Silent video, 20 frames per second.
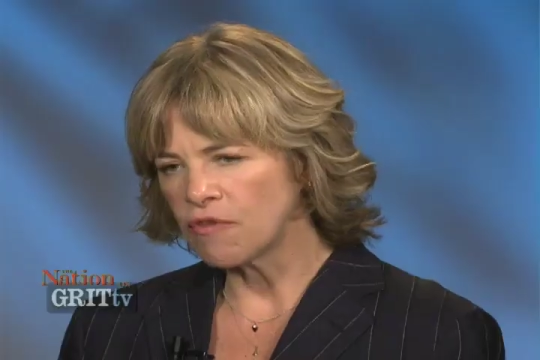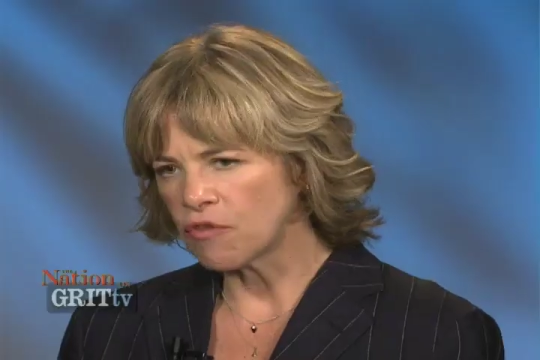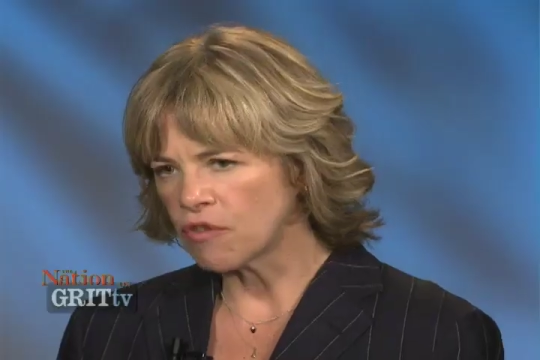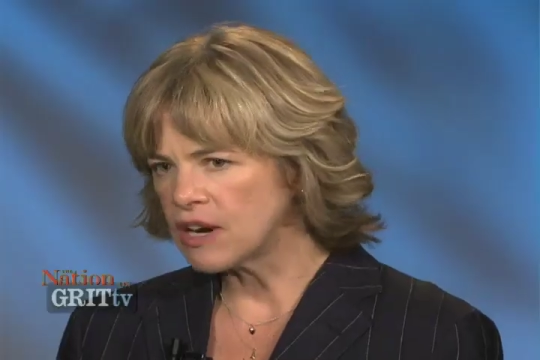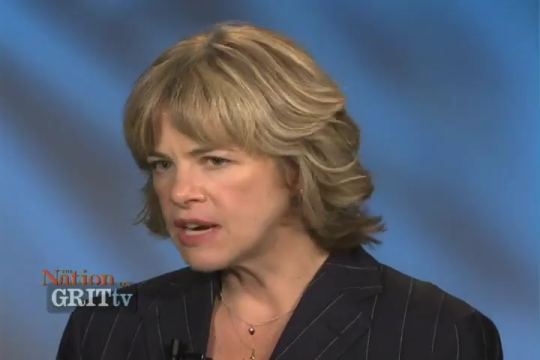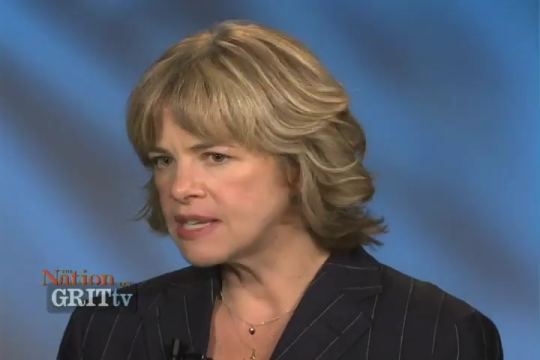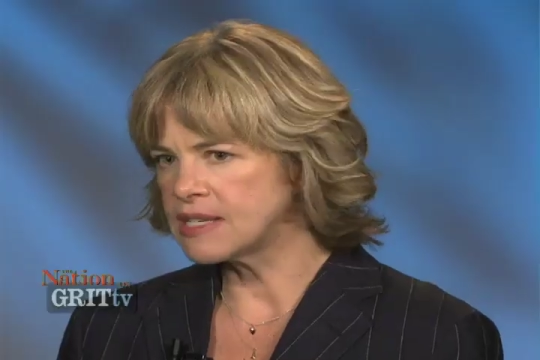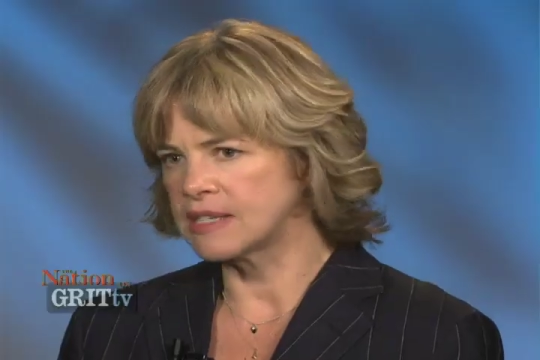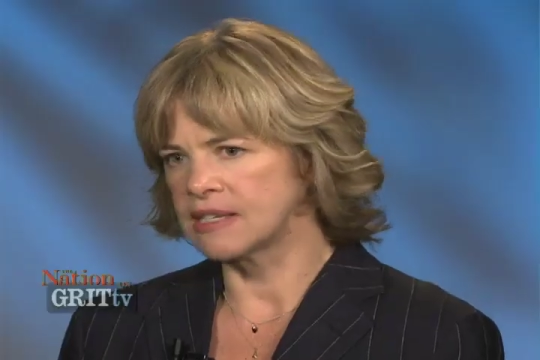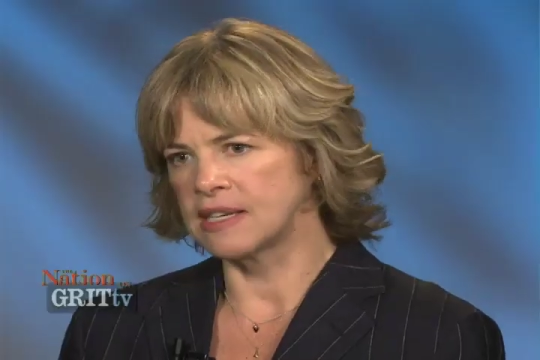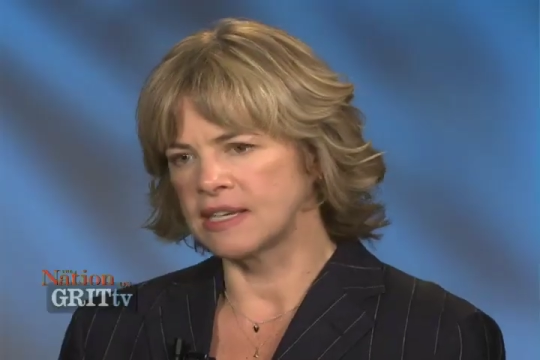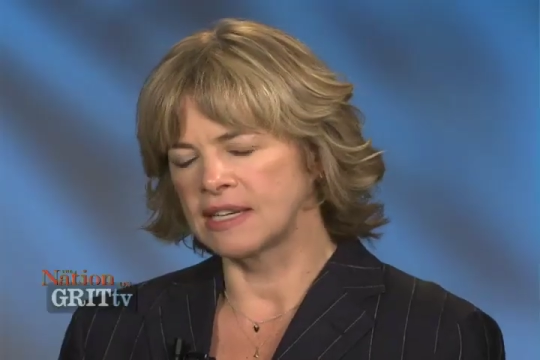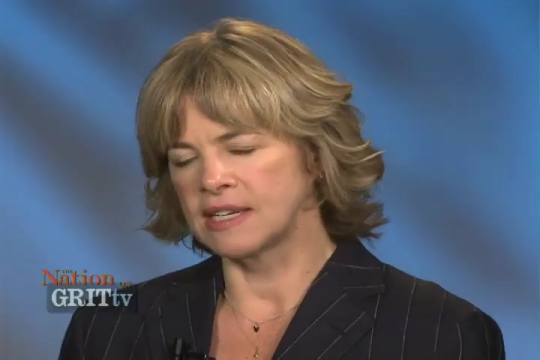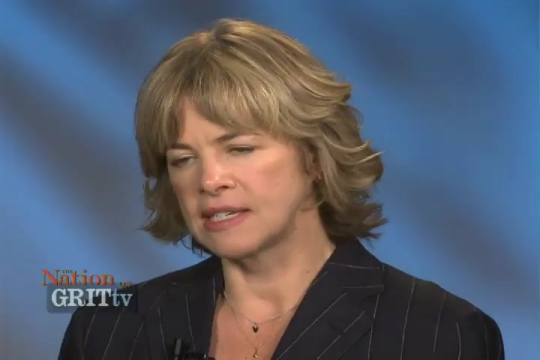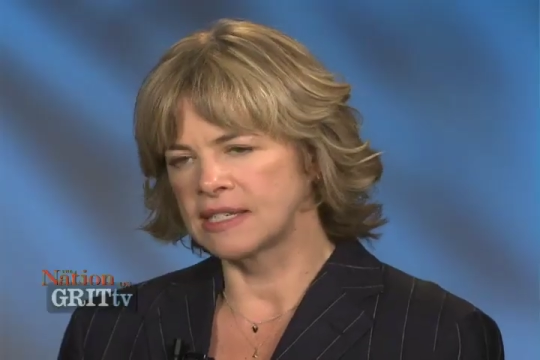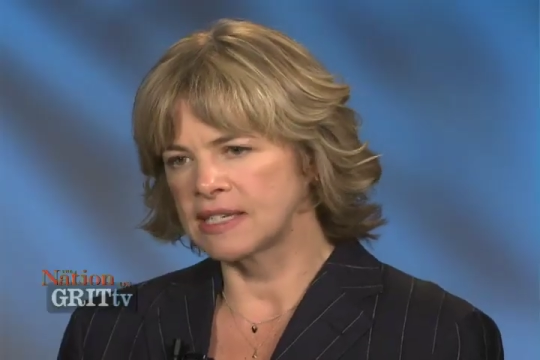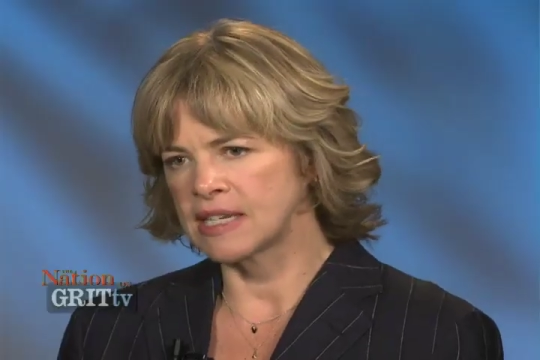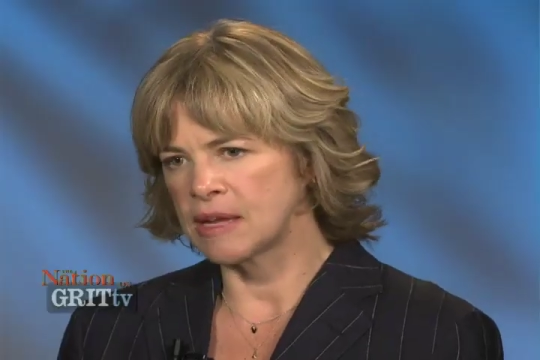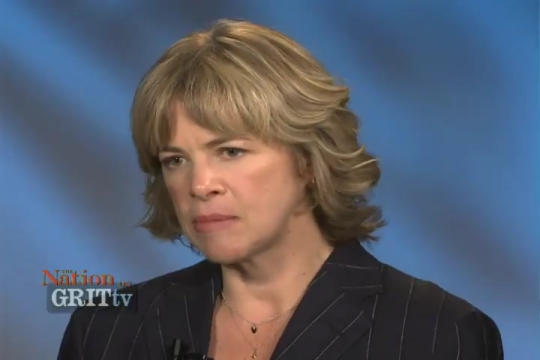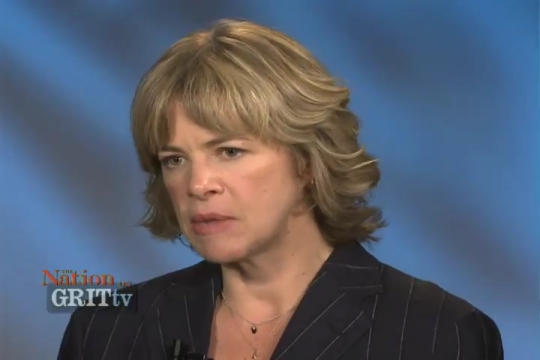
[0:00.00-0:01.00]
it
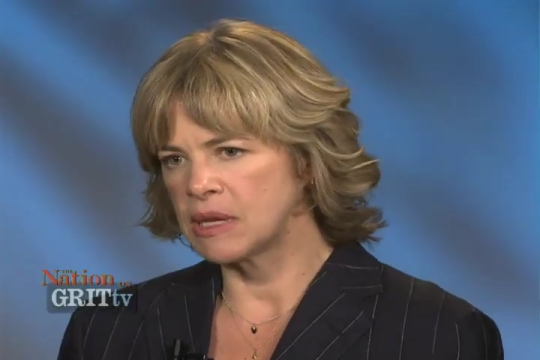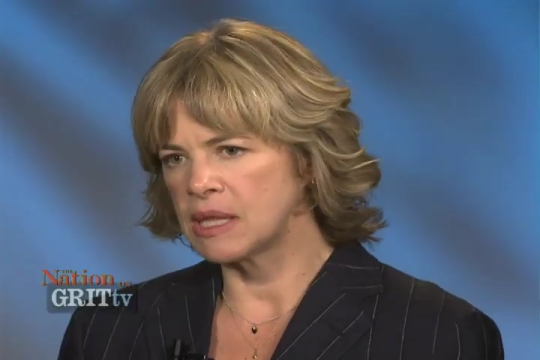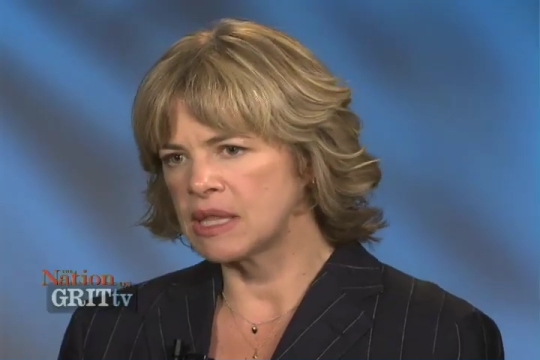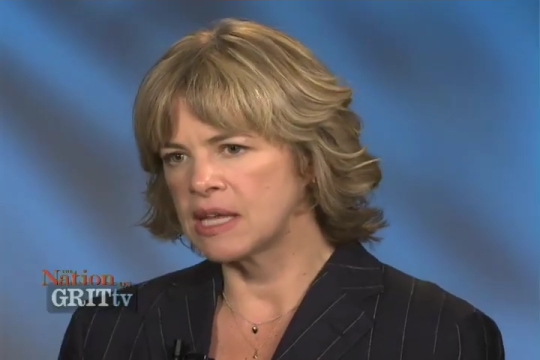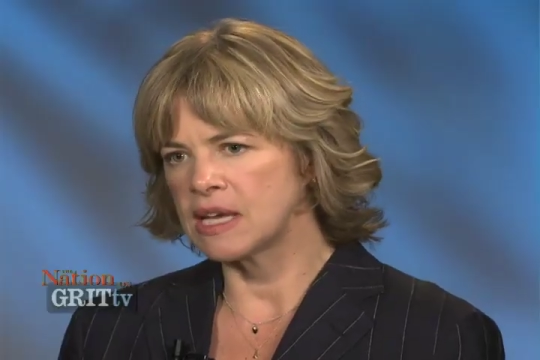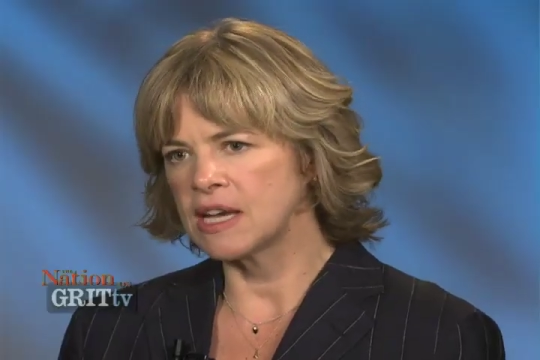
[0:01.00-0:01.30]
resonates. I mean,